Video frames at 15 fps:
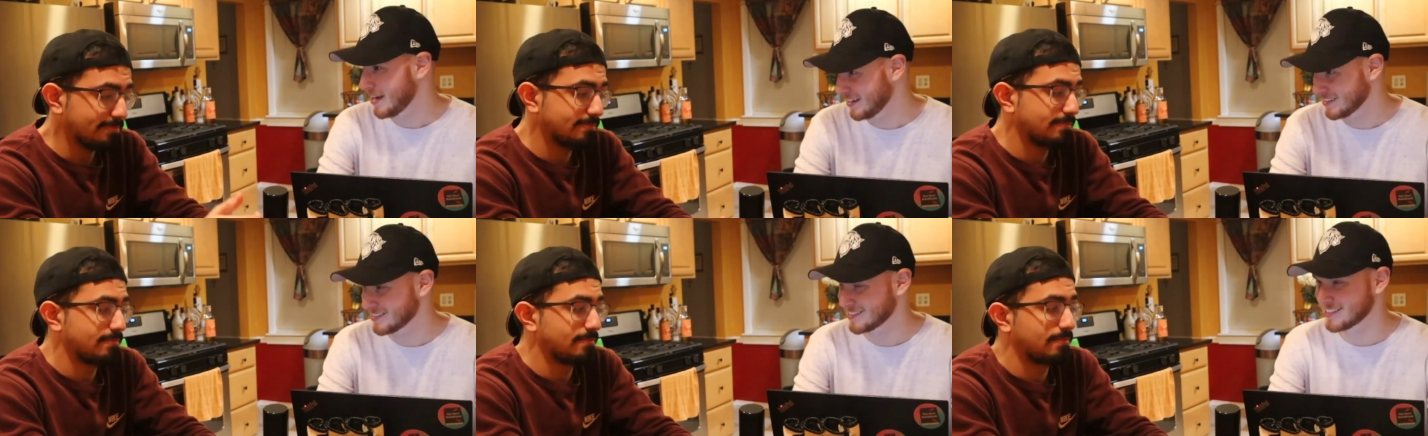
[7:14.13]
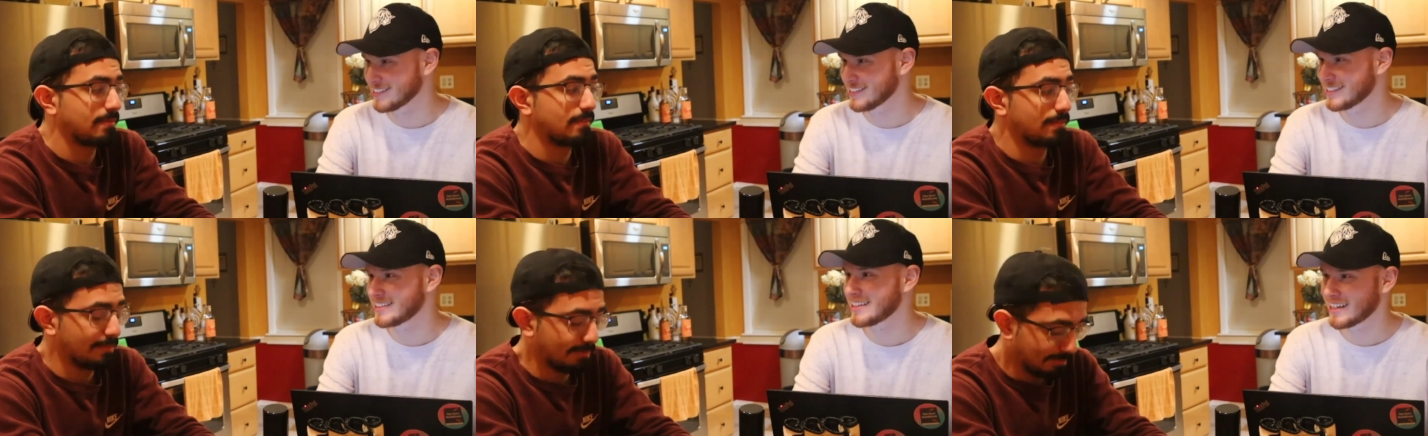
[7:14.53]
Speaker 1: is
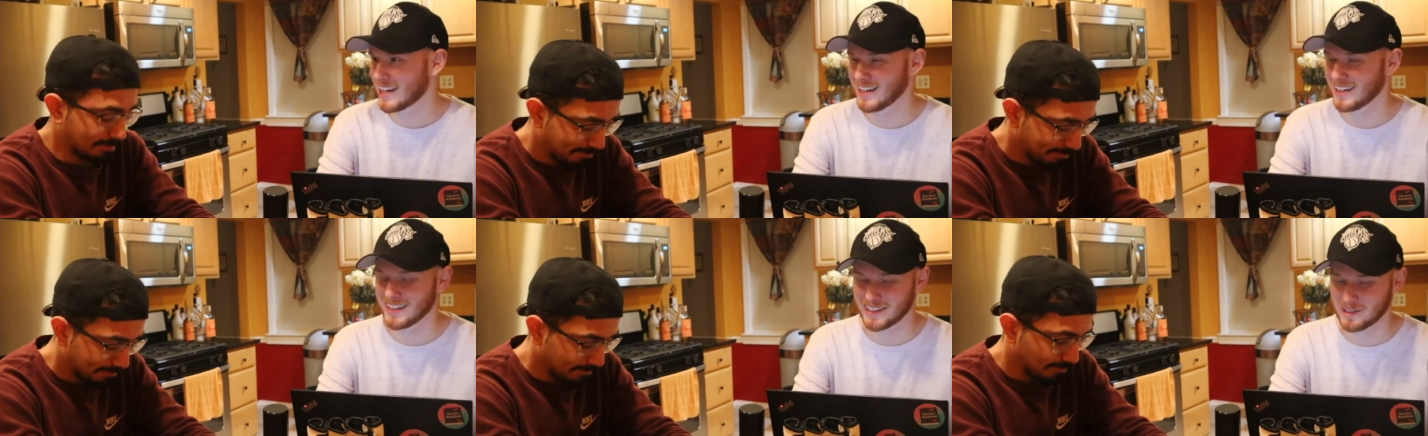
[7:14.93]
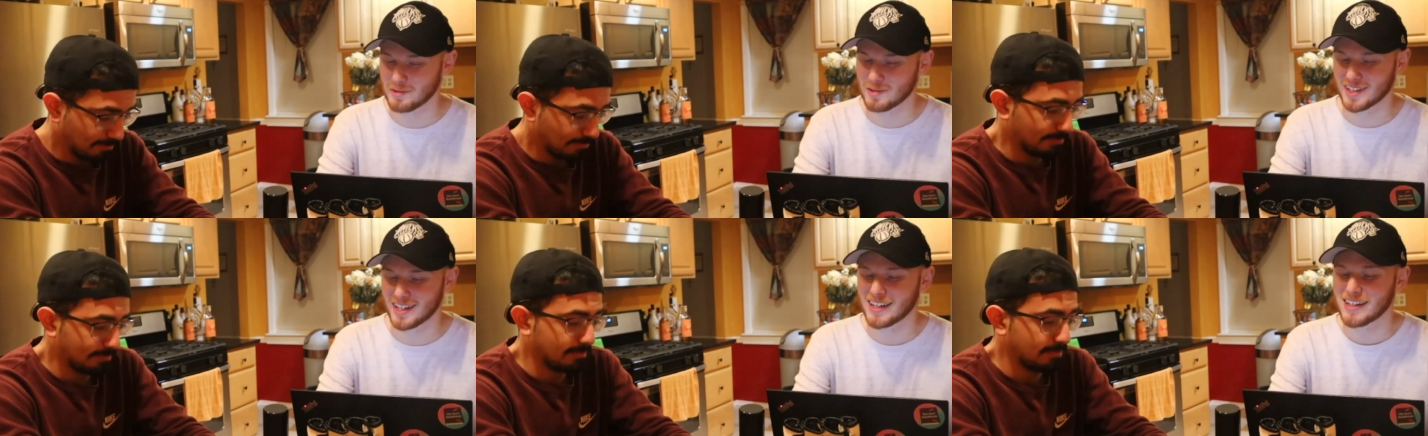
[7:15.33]
good, kind of like you
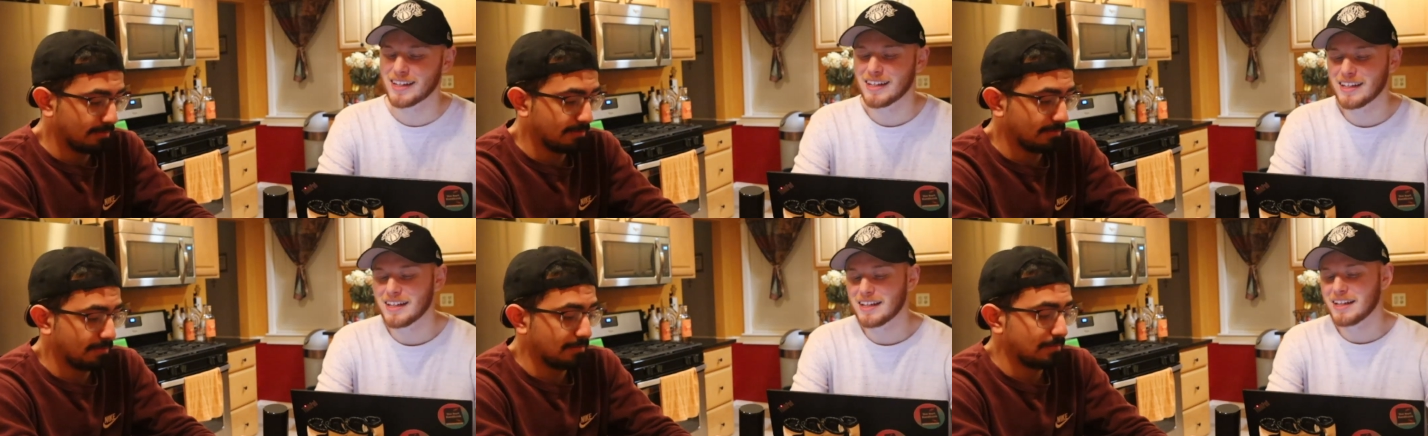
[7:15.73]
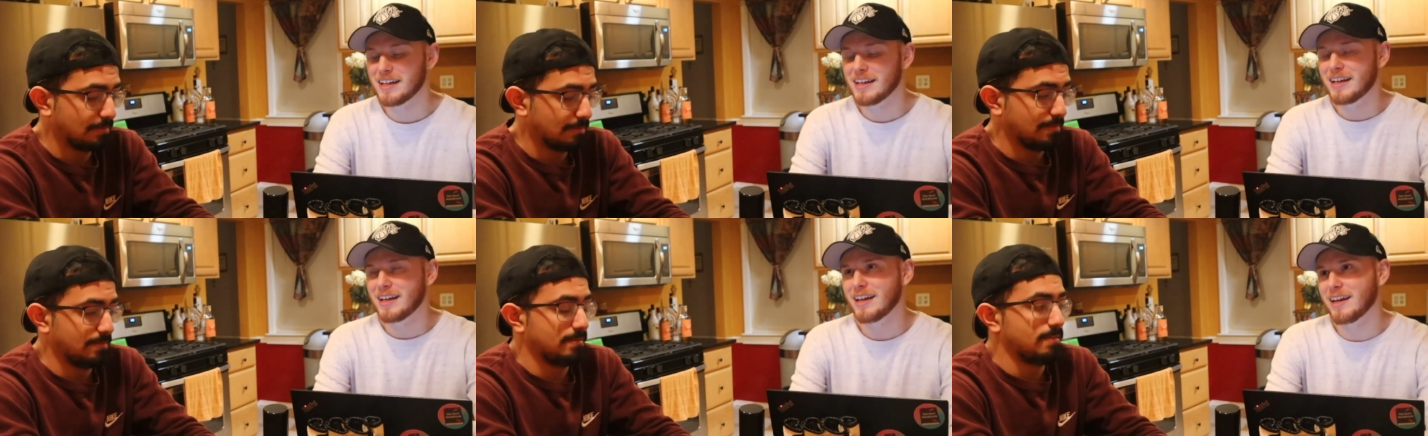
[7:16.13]
said.
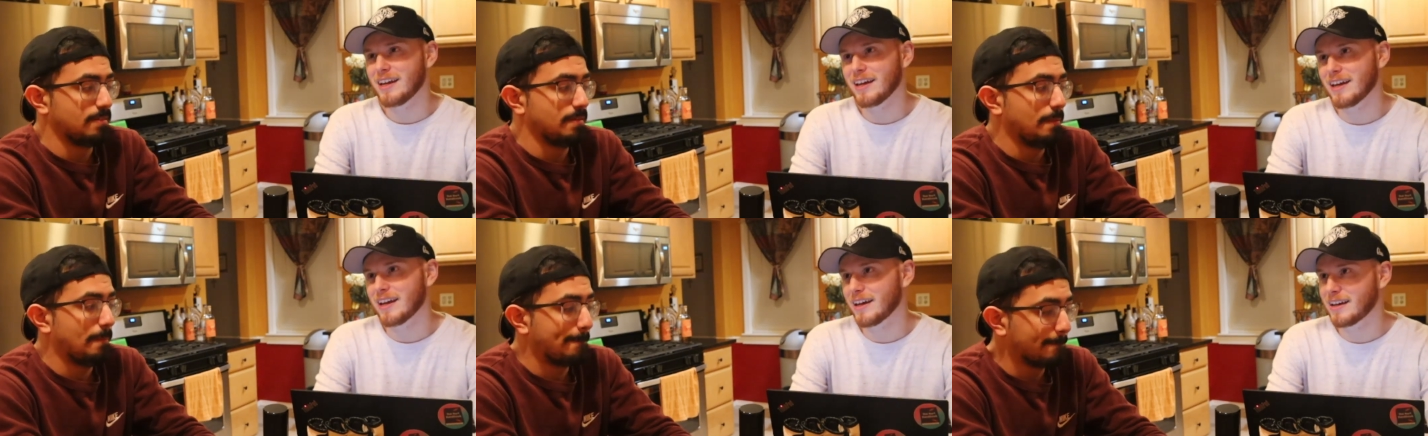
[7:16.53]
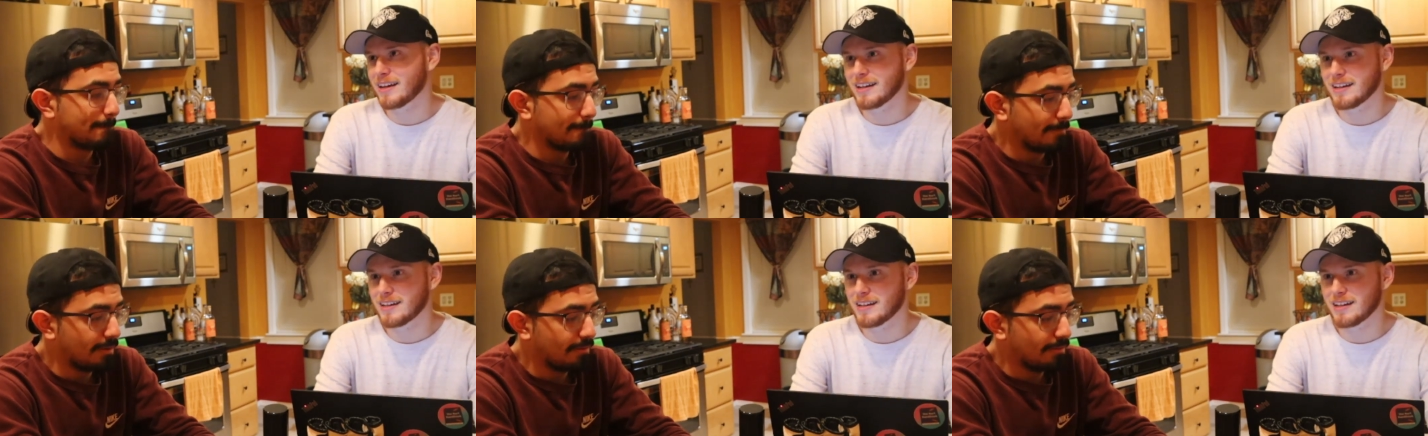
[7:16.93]

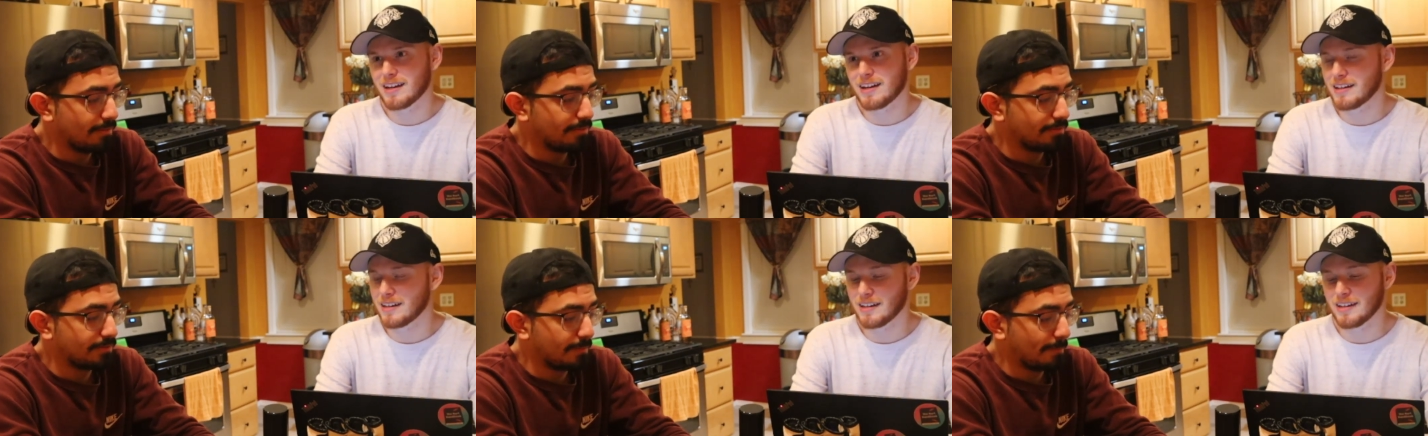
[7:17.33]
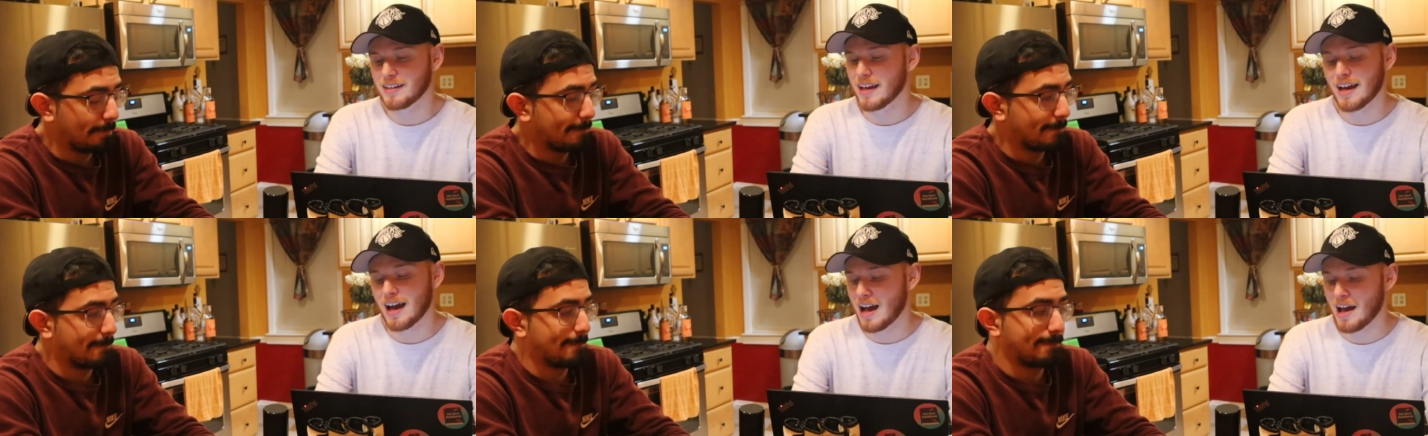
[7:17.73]
And
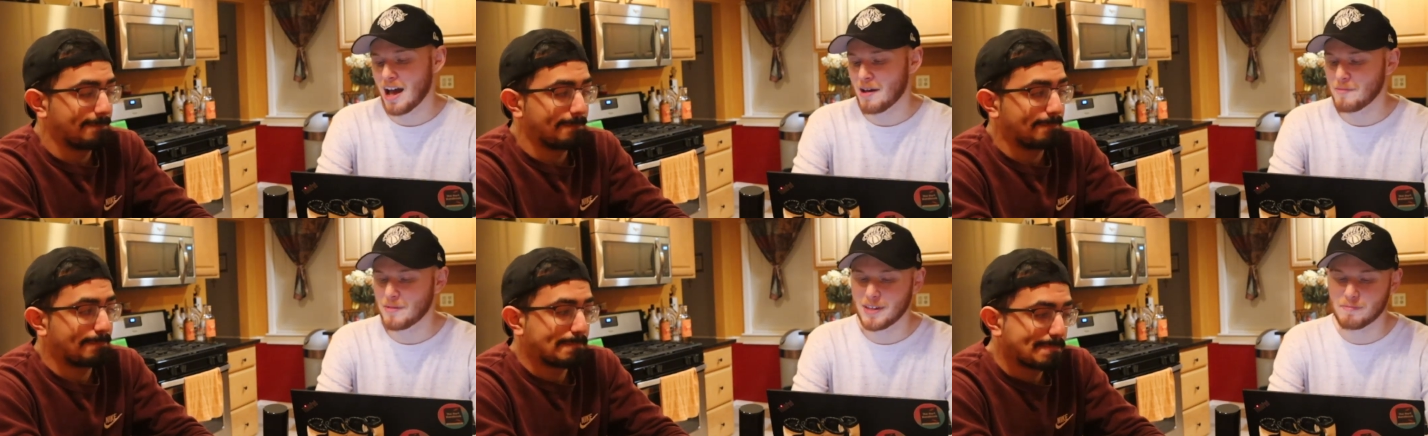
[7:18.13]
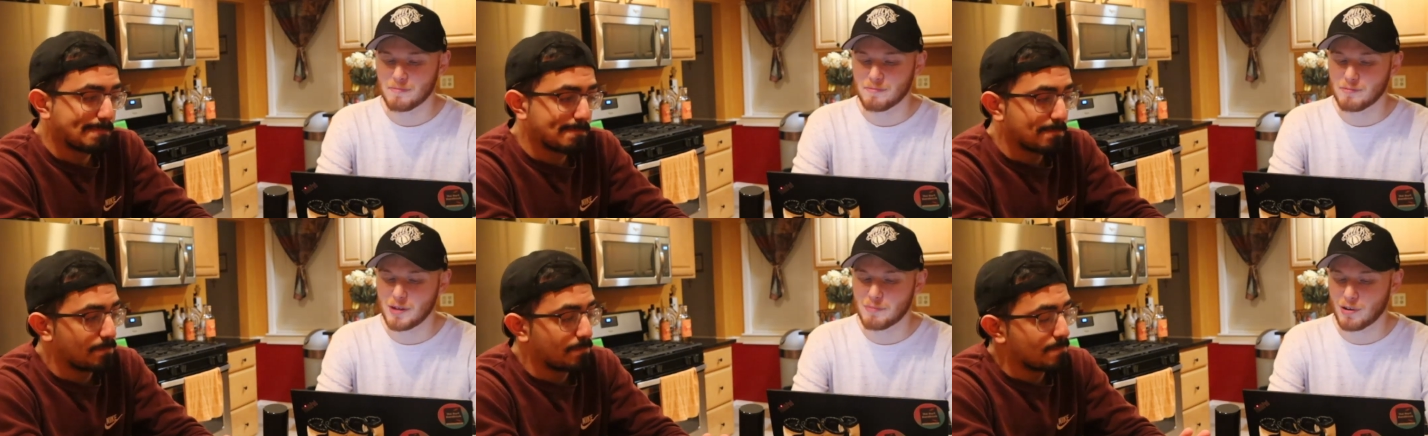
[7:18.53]
yeah, I, I
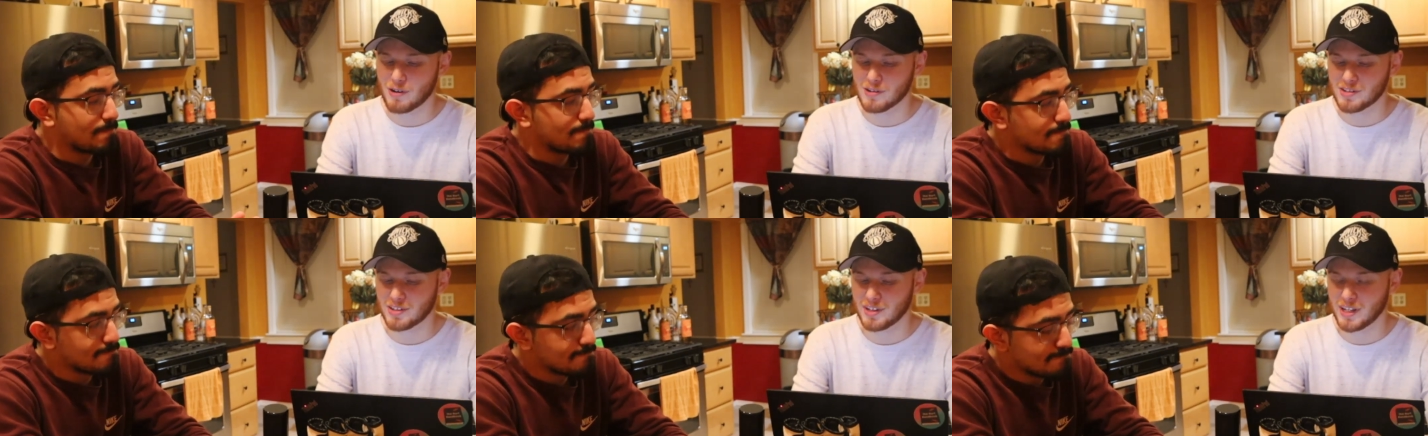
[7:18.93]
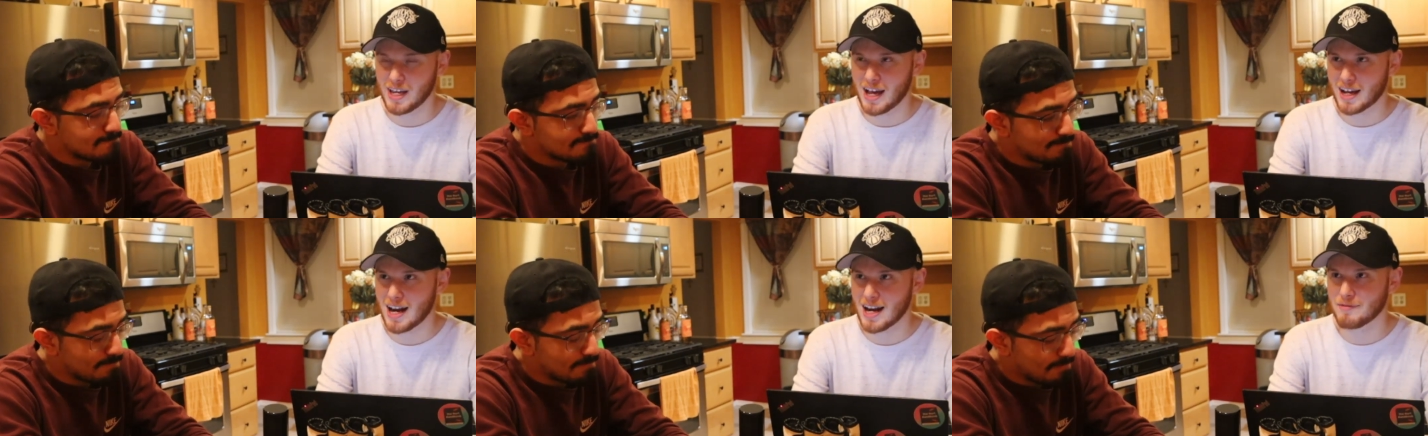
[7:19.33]
mean, me personally,
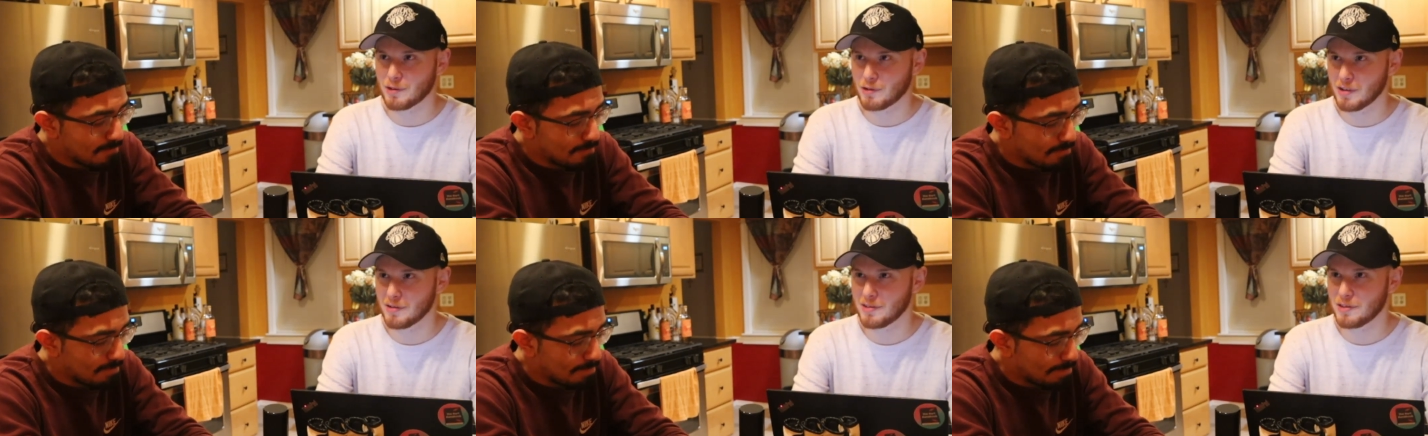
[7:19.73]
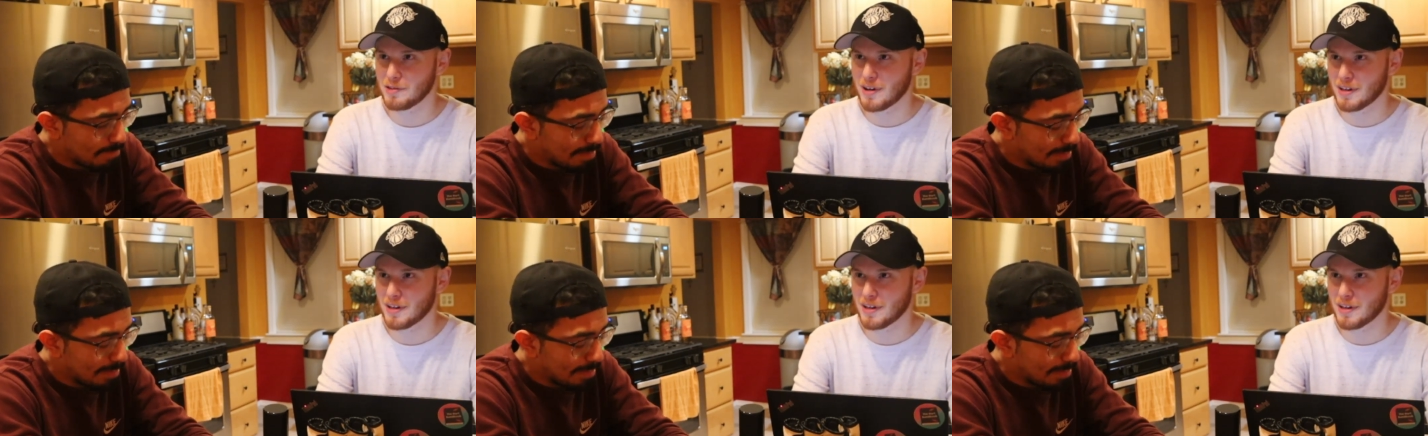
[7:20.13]
I kind of agree with you.